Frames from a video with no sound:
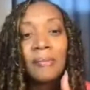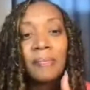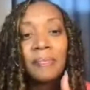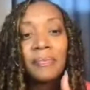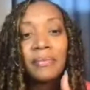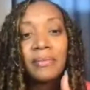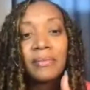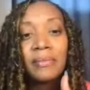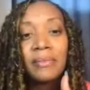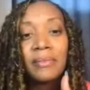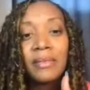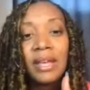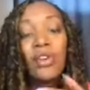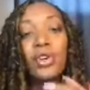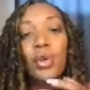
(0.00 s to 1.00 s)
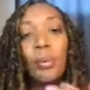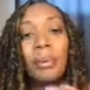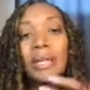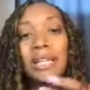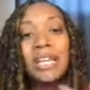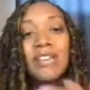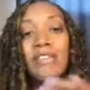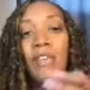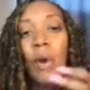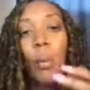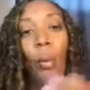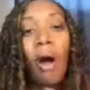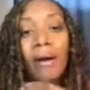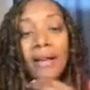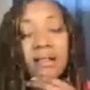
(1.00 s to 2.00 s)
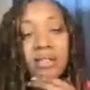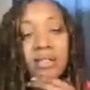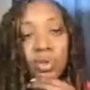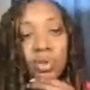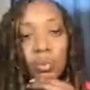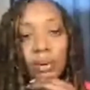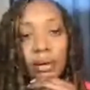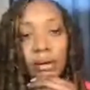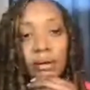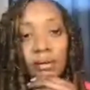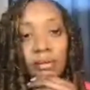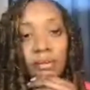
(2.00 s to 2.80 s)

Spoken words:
He's just waiting for you to believe and walk into it.